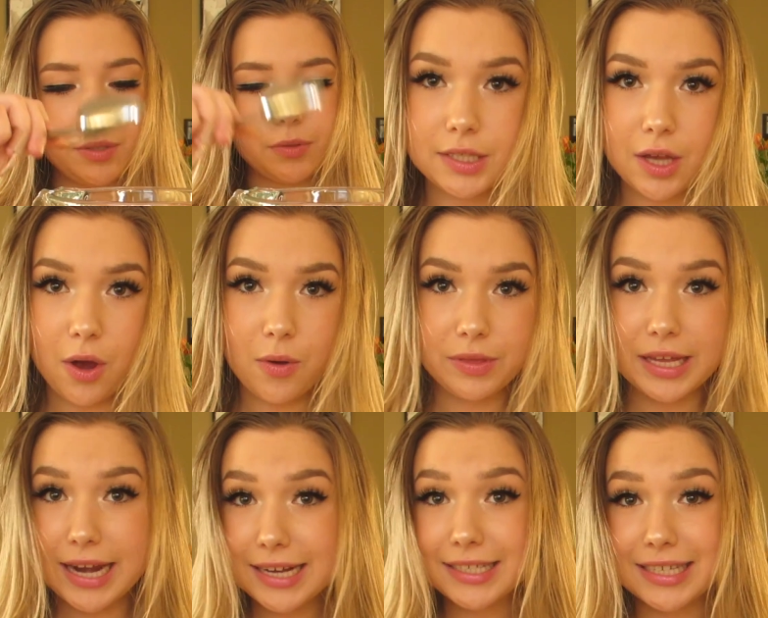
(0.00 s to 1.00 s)
So the
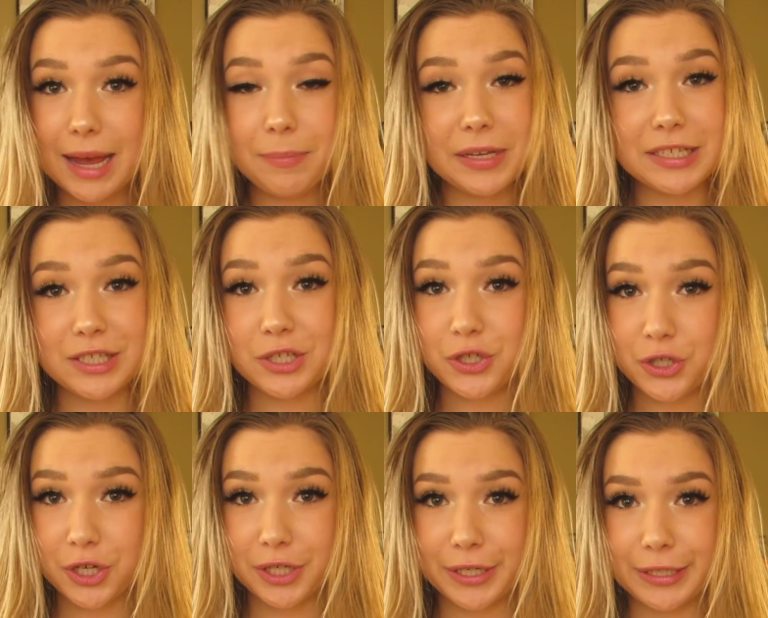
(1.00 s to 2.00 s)
next step is the
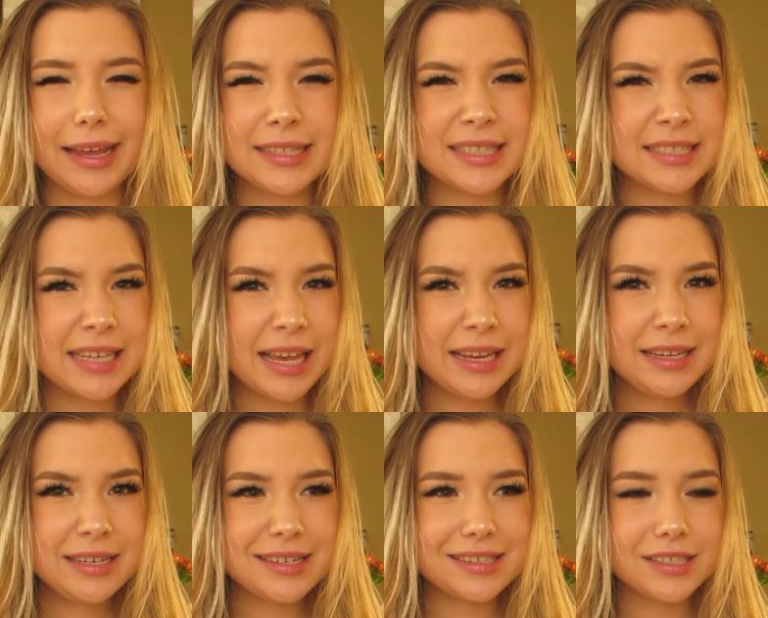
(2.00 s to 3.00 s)
sugar. It
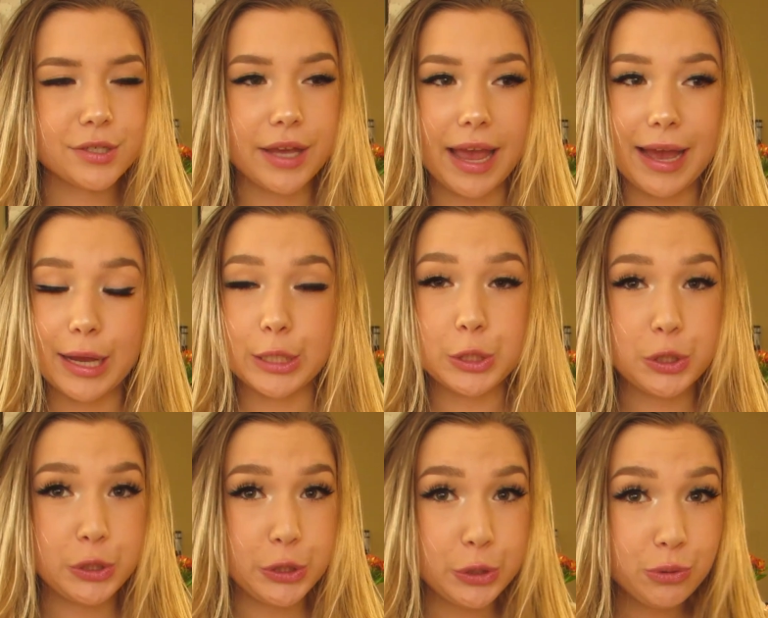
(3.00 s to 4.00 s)
said to add
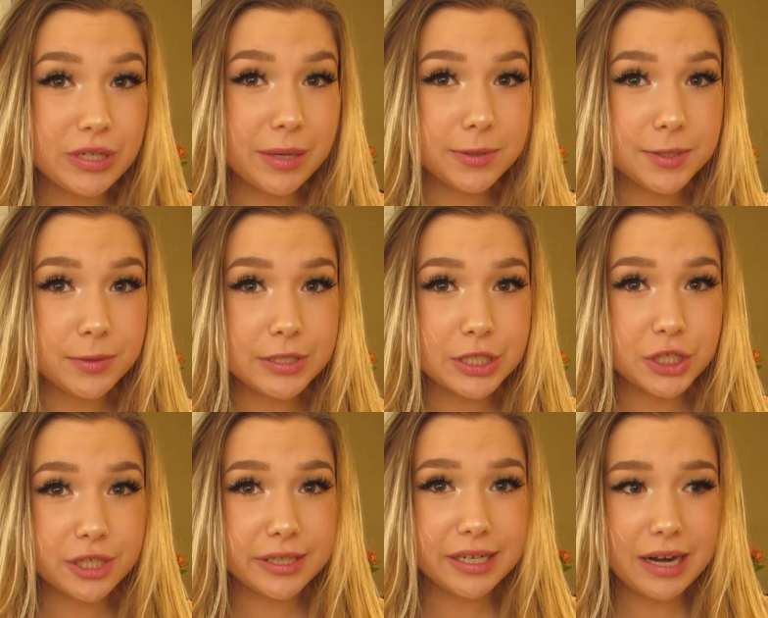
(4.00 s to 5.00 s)
2 tablespoons of
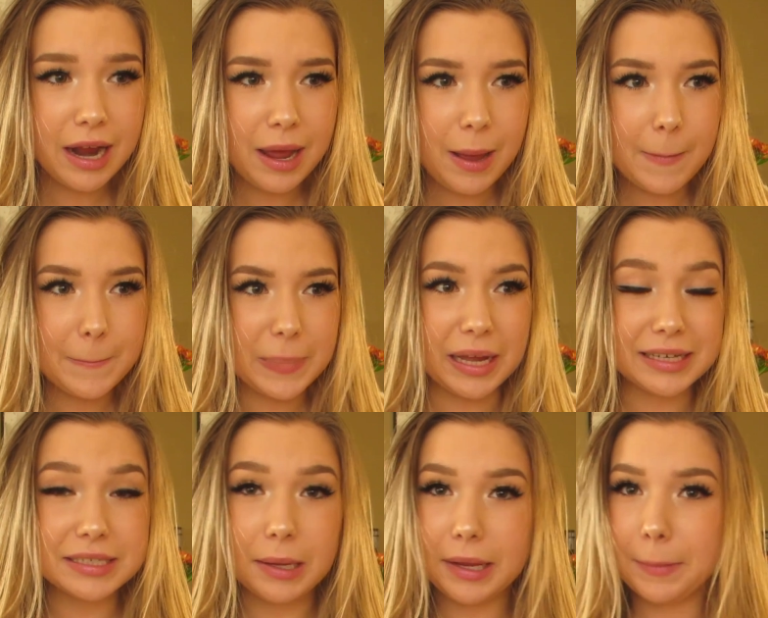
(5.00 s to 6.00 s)
sugar,
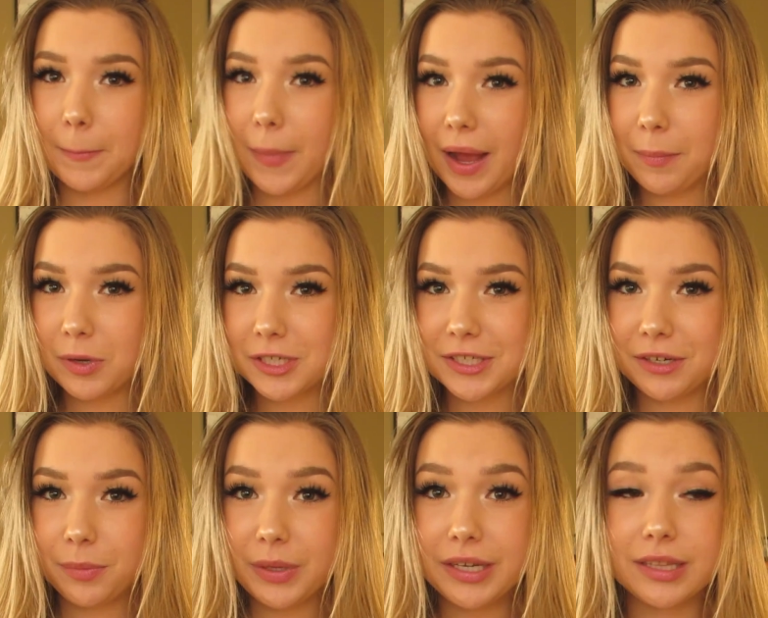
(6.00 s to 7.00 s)
but in my personal
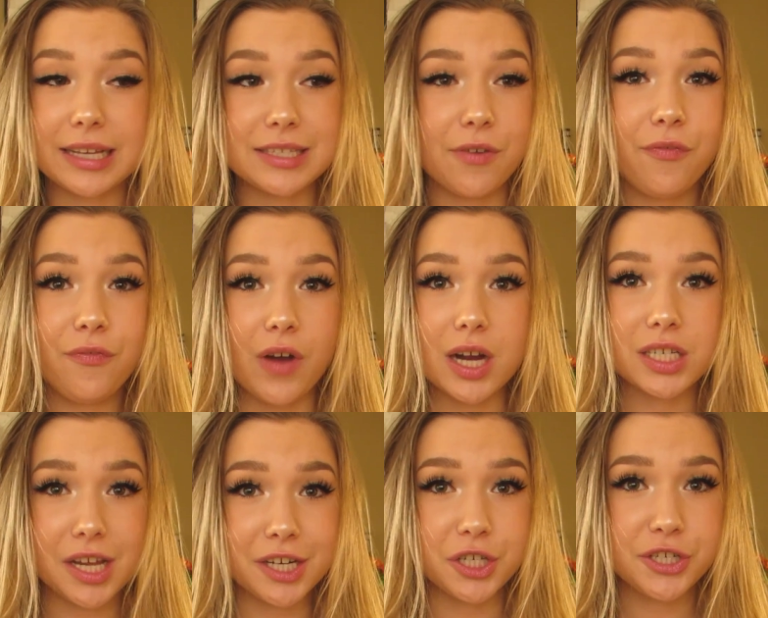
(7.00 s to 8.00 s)
opinion, that's a fuck
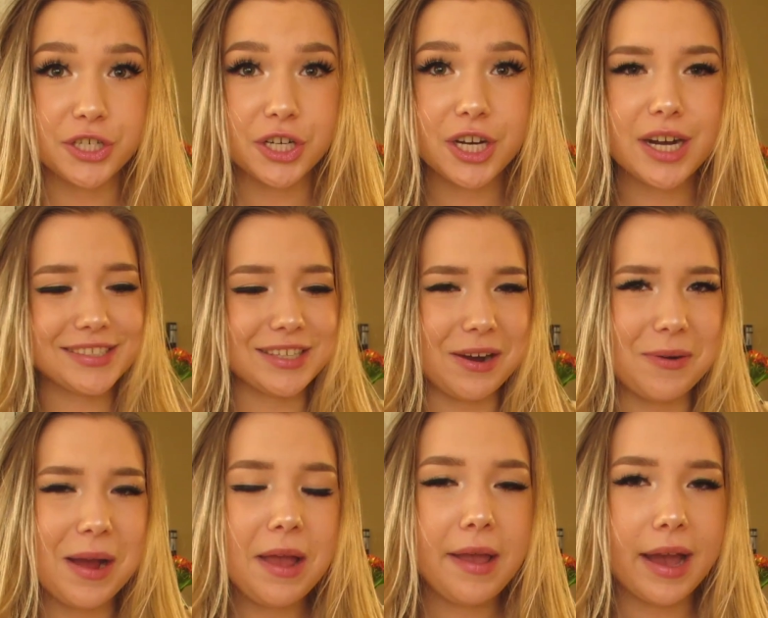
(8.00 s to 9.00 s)
ton of sugar.
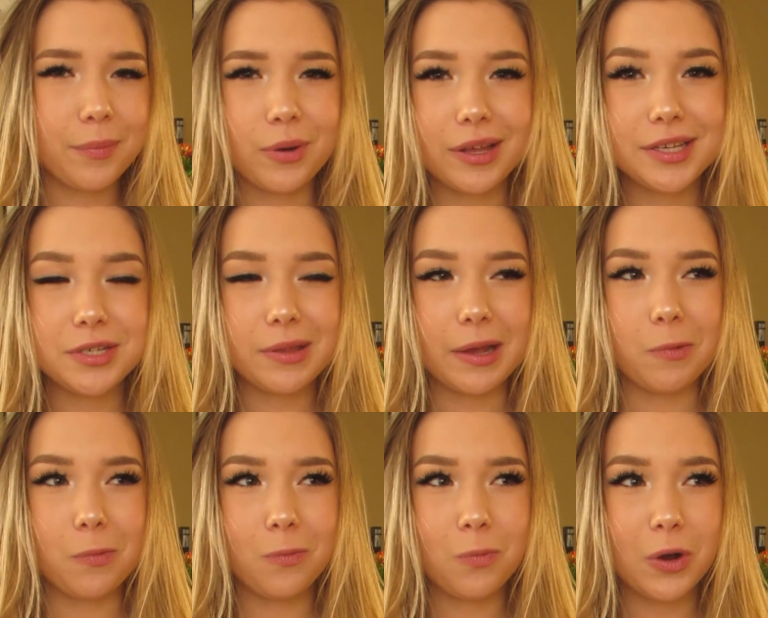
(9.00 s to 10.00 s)
So I'll probably do like
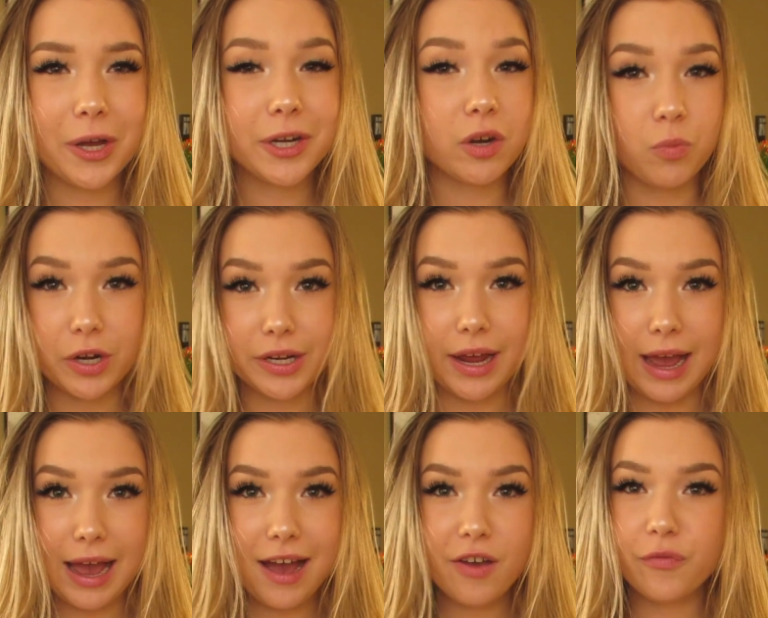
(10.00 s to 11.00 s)
1 or
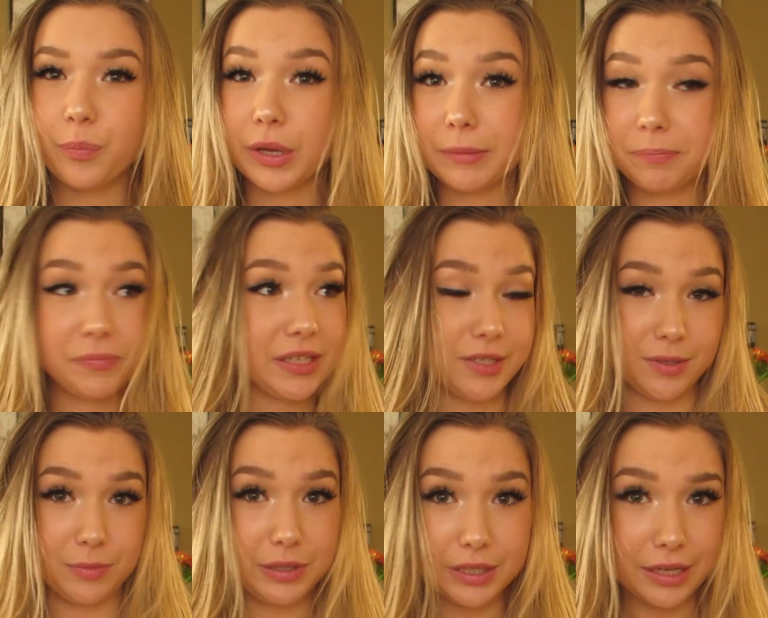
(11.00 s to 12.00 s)
1.5, but it's
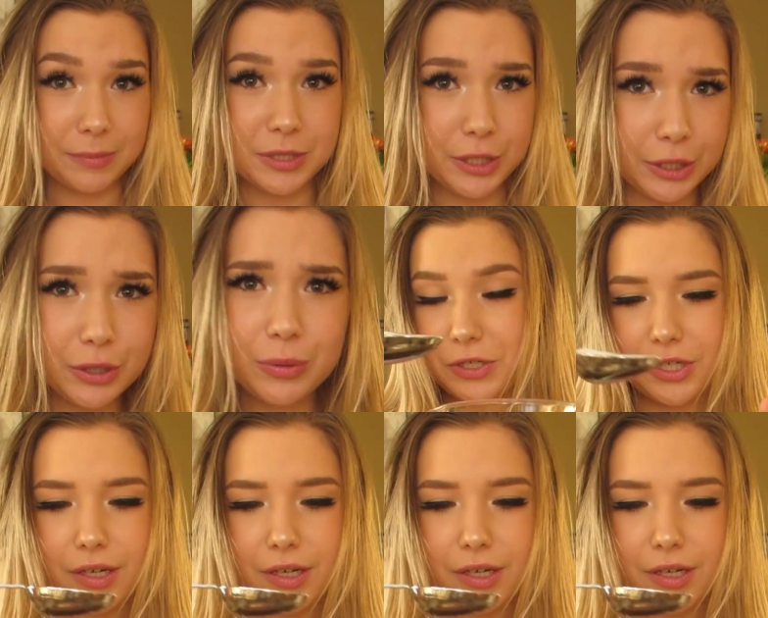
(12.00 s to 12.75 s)
completely up to you.